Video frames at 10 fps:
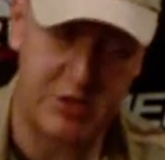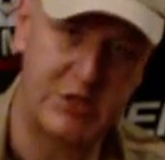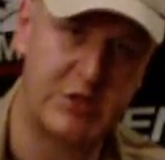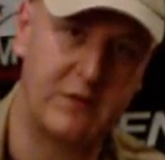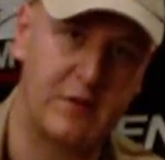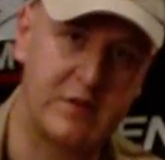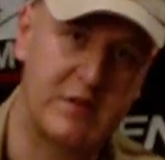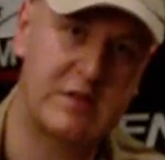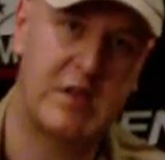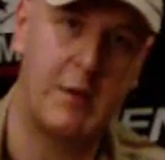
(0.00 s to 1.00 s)
that G&G have done
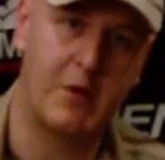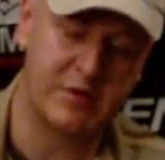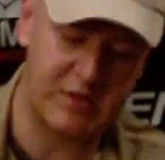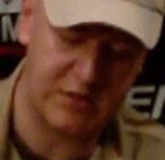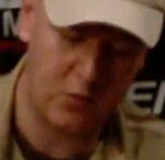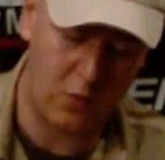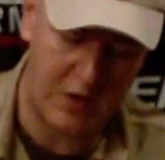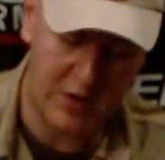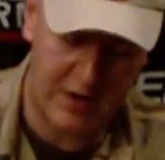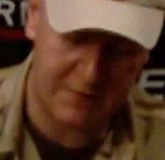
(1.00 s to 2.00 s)
to this gearbox is
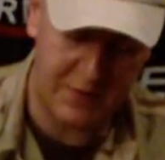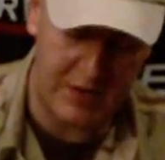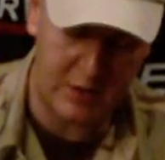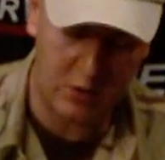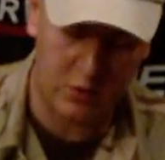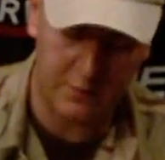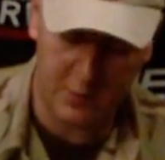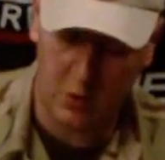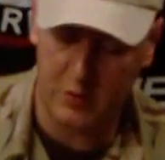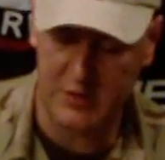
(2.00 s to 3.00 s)
where you have the
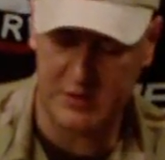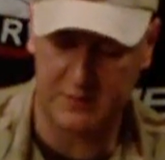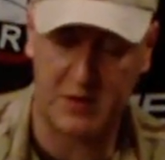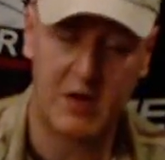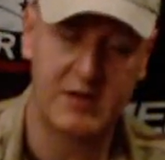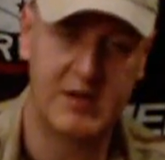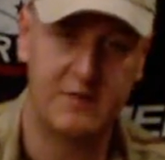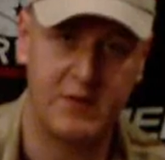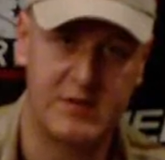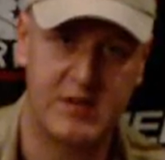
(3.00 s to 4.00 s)
corners of the
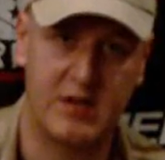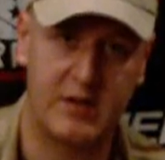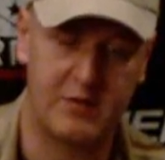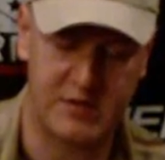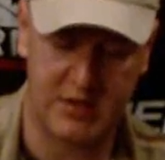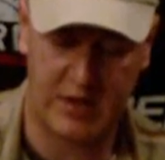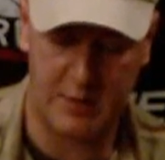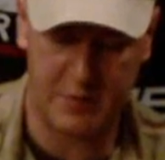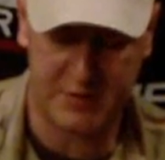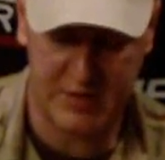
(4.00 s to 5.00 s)
cutout for the cylinder into the
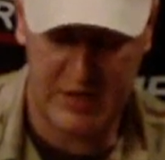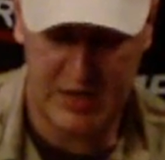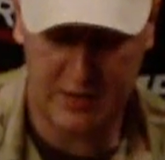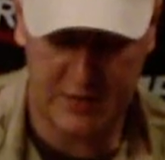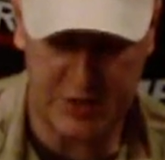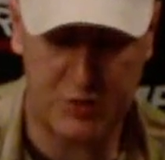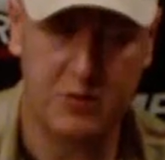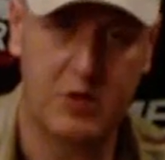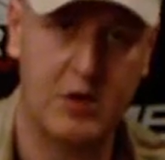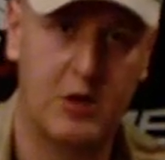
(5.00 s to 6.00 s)
gearbox, they've actually
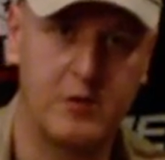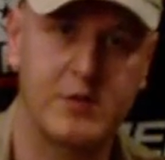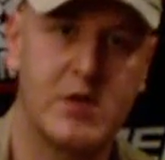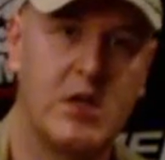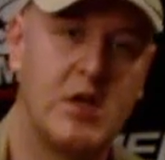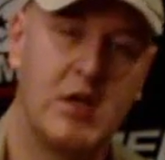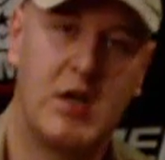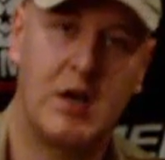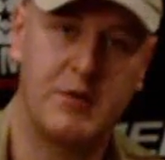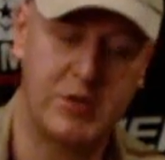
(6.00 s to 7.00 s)
drilled little holes,
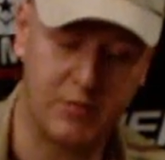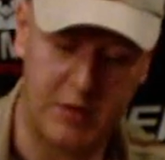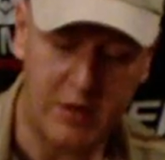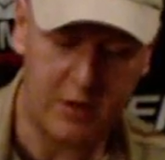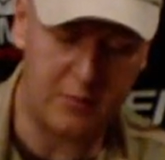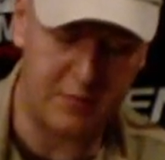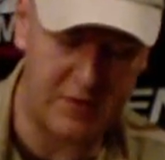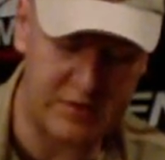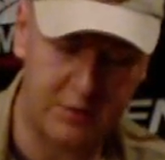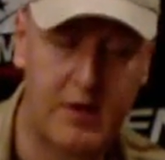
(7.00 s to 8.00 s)
which is really good and
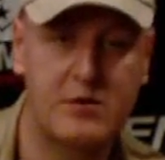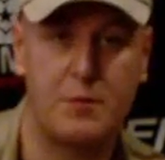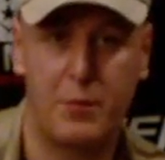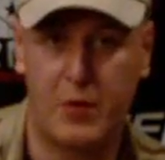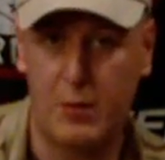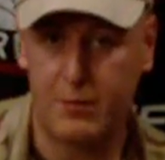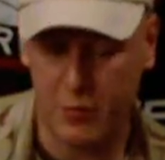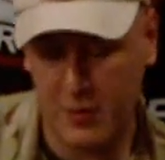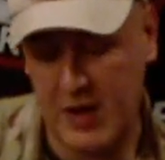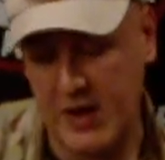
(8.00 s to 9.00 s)
prevents cracks from
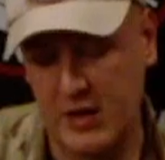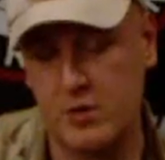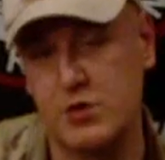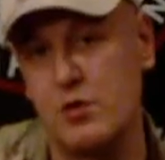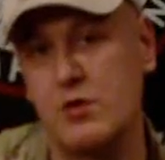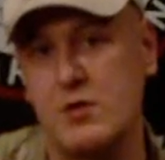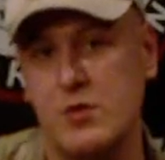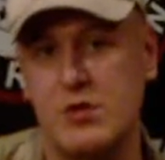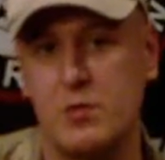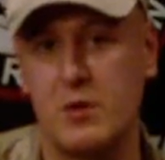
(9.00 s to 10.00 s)
propagating in those corners,
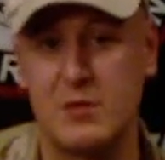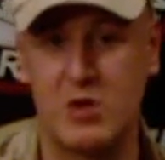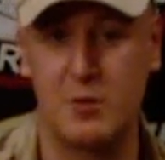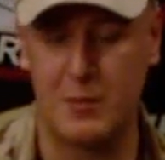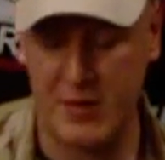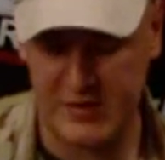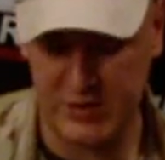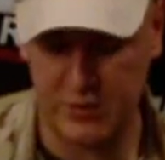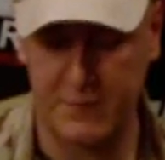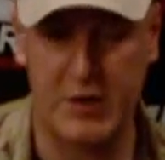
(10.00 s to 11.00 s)
which is one of the most common
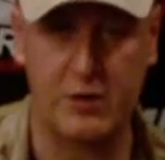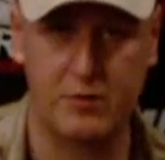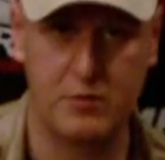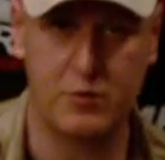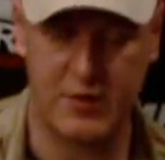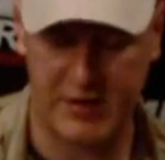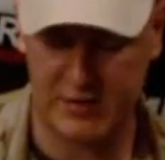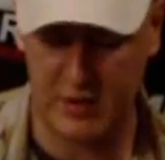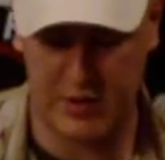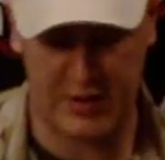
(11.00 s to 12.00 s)
places you'll find cracks
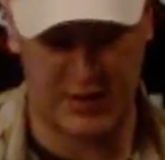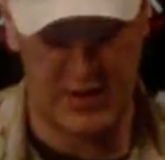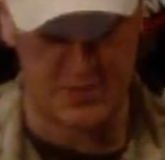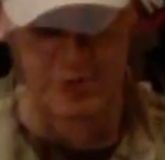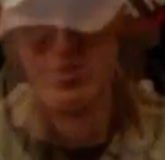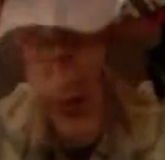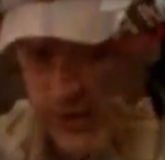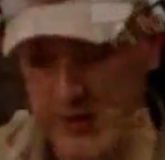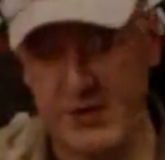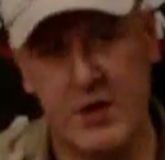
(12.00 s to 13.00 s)
starting in a gearbox.
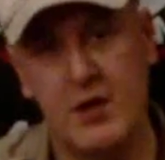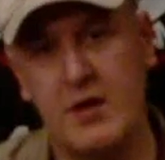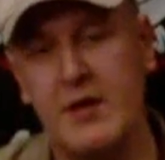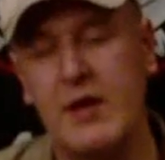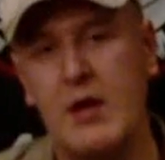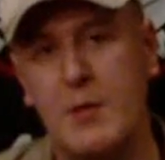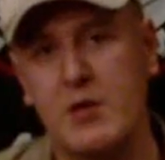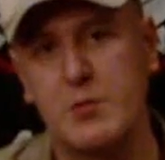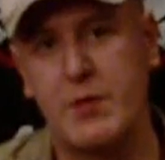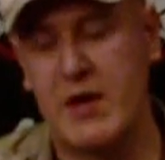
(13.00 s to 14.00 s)
Internally, the
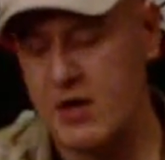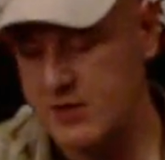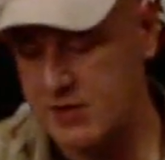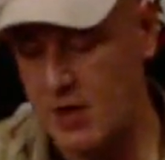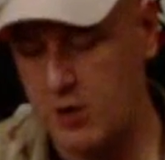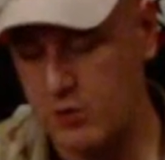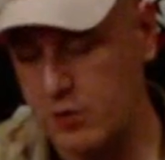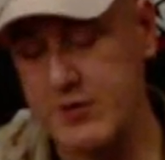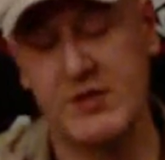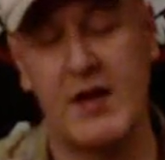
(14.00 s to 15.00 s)
gearbox parts are
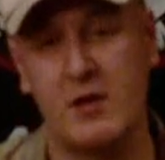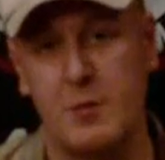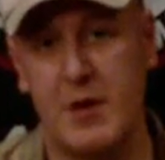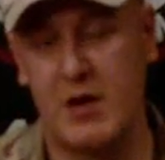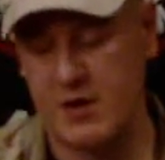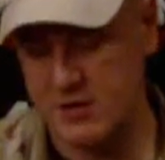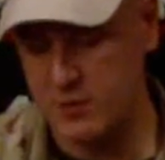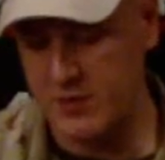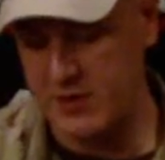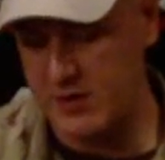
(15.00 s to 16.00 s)
all standard
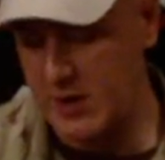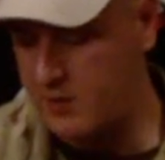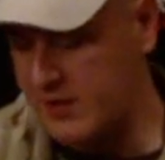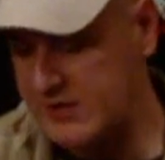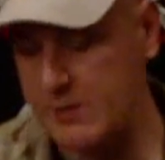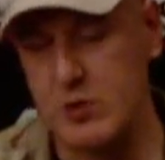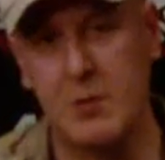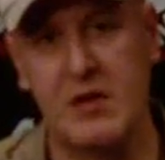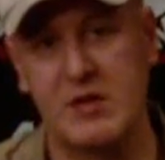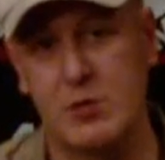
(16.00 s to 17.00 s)
parts, with the only exception
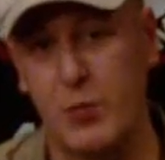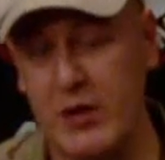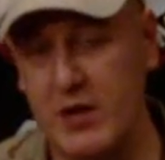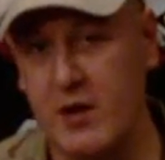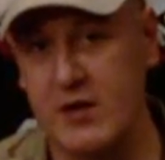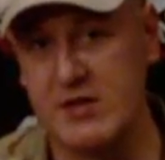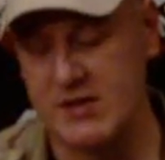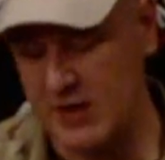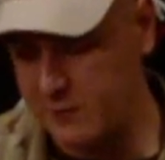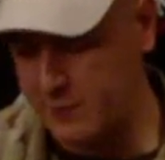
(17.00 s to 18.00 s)
being the spring guide
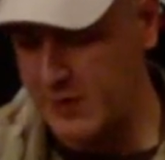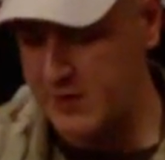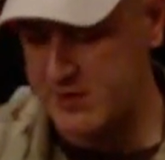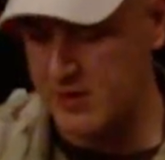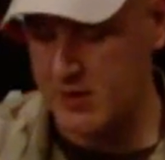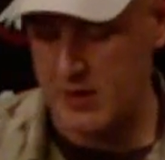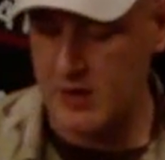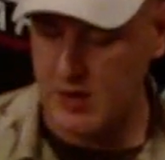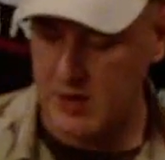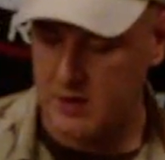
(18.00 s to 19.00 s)
itself because of the
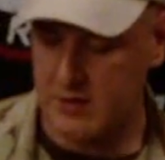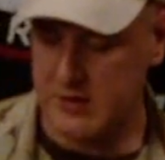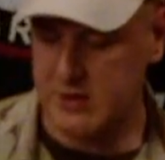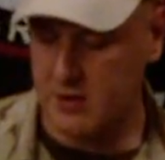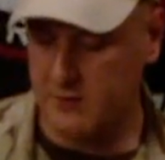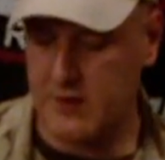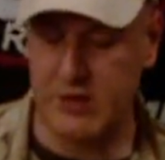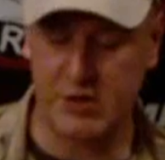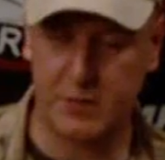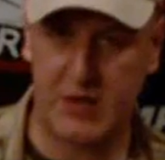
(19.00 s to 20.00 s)
design of the
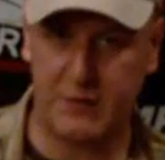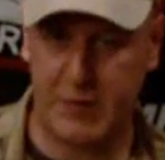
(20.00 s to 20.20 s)
adjustable